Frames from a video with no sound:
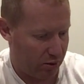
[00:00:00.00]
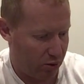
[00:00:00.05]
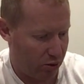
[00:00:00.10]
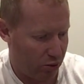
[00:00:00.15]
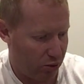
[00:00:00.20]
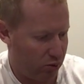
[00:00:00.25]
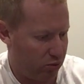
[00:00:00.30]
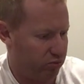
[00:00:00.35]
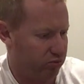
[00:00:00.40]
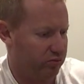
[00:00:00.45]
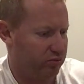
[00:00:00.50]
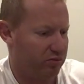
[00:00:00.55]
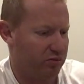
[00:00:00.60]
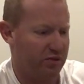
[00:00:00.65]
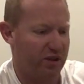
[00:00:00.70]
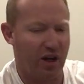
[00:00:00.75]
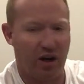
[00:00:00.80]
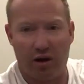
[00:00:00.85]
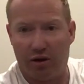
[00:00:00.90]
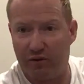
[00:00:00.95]
Cool.
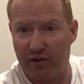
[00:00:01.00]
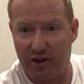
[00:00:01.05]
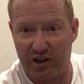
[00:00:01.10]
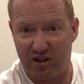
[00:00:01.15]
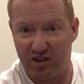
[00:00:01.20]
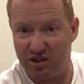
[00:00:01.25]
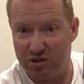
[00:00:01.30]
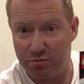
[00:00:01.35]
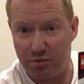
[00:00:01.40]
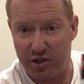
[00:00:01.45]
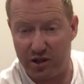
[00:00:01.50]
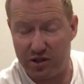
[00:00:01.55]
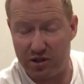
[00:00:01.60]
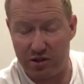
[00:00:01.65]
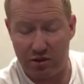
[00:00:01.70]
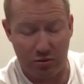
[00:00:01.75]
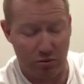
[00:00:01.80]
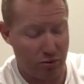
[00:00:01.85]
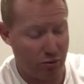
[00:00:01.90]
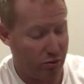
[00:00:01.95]
Don't know if any of these
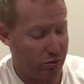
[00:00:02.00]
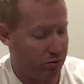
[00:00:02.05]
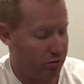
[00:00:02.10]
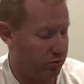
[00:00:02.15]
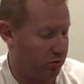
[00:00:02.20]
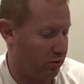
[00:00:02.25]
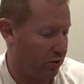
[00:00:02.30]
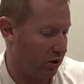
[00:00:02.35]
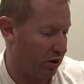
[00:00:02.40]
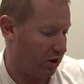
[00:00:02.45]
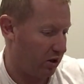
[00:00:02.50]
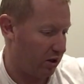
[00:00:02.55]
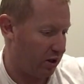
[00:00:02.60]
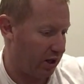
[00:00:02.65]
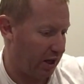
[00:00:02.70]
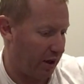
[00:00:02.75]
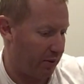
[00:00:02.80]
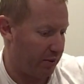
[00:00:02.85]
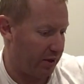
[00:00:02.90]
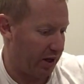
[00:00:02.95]
pieces will
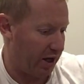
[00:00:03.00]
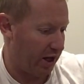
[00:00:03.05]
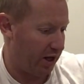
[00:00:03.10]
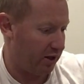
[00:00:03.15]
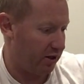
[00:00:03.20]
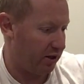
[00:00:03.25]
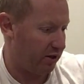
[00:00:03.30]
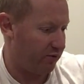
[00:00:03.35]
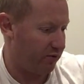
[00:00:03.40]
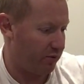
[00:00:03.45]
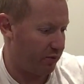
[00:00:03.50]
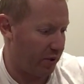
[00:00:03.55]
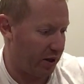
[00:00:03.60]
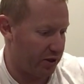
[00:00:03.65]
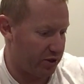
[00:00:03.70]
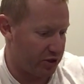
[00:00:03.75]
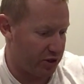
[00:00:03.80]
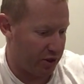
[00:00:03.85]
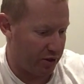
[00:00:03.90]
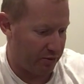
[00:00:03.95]
come in handy for
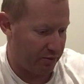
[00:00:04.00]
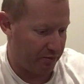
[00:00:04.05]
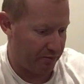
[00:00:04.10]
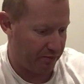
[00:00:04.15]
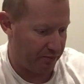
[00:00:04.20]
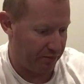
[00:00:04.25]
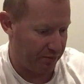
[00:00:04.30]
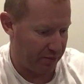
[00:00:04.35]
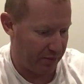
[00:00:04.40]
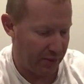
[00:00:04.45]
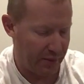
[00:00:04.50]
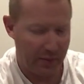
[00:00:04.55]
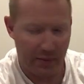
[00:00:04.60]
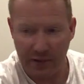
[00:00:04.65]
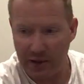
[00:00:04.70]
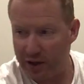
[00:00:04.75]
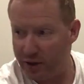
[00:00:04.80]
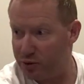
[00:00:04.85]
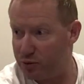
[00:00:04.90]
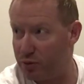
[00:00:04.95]
much,
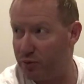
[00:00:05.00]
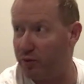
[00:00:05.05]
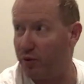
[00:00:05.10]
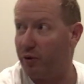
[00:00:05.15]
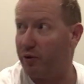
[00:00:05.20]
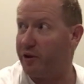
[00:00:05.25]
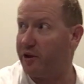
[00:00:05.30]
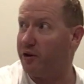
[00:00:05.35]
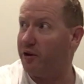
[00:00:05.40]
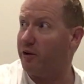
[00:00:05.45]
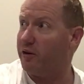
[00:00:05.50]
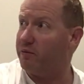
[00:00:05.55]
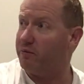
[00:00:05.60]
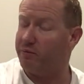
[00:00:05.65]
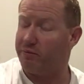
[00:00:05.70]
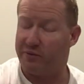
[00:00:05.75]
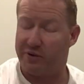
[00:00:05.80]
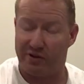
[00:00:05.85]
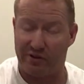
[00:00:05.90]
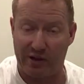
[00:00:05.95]
as we've already got
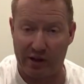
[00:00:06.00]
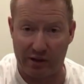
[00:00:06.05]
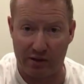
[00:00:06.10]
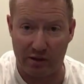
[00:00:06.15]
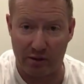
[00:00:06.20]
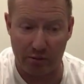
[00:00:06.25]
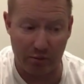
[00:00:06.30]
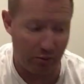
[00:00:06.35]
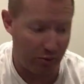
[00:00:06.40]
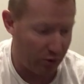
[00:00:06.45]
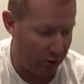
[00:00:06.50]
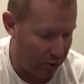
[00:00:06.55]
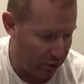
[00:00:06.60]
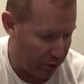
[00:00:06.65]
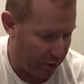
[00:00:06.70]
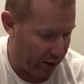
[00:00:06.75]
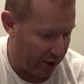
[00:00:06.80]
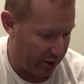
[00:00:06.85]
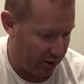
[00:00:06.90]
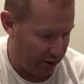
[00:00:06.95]
the Sanctum
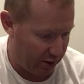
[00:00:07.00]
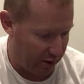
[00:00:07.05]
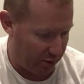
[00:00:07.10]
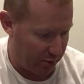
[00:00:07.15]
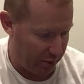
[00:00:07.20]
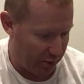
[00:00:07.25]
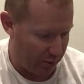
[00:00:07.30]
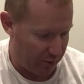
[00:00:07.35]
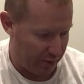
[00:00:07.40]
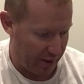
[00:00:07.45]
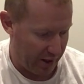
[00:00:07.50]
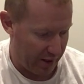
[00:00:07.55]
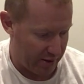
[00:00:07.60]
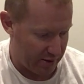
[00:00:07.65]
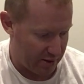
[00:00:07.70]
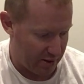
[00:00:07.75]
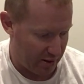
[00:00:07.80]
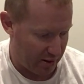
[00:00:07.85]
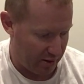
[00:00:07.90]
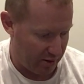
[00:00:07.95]
already kind of built there,
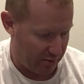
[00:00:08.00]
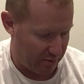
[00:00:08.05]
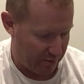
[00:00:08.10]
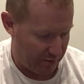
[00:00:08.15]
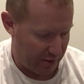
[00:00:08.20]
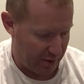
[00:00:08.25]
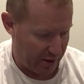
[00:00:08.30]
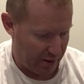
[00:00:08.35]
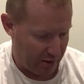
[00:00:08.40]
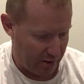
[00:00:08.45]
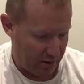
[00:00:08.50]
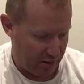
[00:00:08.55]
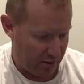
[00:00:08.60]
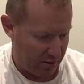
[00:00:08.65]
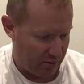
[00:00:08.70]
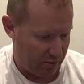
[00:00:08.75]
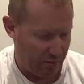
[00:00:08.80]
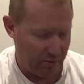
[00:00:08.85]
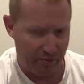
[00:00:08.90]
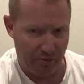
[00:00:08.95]
so
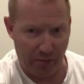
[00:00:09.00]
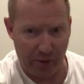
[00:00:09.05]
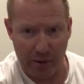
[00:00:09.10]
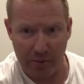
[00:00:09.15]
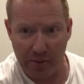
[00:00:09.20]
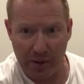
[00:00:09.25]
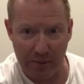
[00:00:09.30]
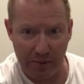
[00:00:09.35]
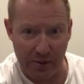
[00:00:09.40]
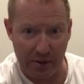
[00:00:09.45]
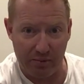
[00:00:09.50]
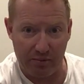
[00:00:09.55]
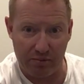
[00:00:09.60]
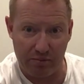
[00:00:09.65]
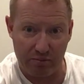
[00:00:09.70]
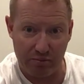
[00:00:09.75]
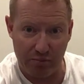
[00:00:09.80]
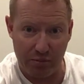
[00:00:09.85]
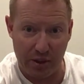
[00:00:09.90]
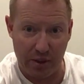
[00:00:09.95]
maybe
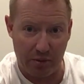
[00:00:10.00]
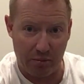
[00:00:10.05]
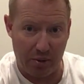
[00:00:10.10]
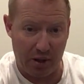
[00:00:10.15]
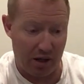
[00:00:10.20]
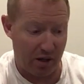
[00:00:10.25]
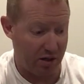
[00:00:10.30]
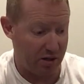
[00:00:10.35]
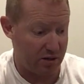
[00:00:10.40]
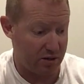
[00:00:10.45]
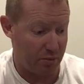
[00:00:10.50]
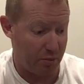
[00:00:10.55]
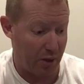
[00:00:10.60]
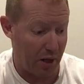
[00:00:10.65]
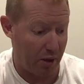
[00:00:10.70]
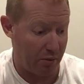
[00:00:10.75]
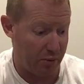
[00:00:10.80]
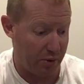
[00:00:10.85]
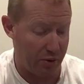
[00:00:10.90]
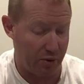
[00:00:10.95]
Peter Parker's
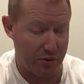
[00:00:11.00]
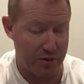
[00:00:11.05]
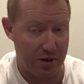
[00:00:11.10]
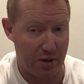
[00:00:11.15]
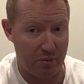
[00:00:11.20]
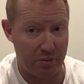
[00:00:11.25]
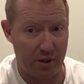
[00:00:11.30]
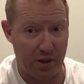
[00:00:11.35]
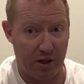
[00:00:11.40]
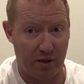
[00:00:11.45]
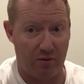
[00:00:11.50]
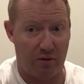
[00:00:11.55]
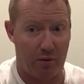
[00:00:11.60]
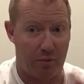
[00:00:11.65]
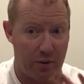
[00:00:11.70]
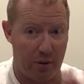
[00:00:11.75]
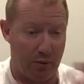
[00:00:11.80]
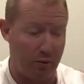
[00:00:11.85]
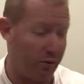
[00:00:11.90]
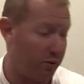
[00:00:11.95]
apartment or something if I
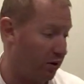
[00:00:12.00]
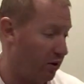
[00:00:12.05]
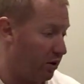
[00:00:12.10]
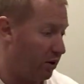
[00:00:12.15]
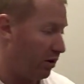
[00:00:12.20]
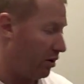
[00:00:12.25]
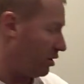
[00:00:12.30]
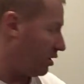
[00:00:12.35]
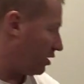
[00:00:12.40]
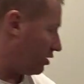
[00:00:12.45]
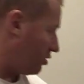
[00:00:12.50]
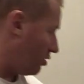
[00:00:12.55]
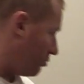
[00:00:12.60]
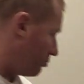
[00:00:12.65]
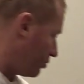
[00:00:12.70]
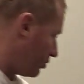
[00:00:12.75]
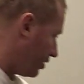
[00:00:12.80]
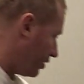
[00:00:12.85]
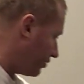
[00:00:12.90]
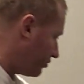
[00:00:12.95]
build the
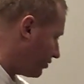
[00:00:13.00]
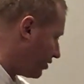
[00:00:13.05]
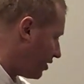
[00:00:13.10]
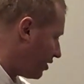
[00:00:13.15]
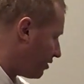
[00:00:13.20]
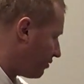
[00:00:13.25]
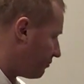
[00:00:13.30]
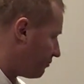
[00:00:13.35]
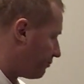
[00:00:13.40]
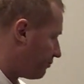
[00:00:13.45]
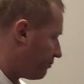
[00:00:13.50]
complex there.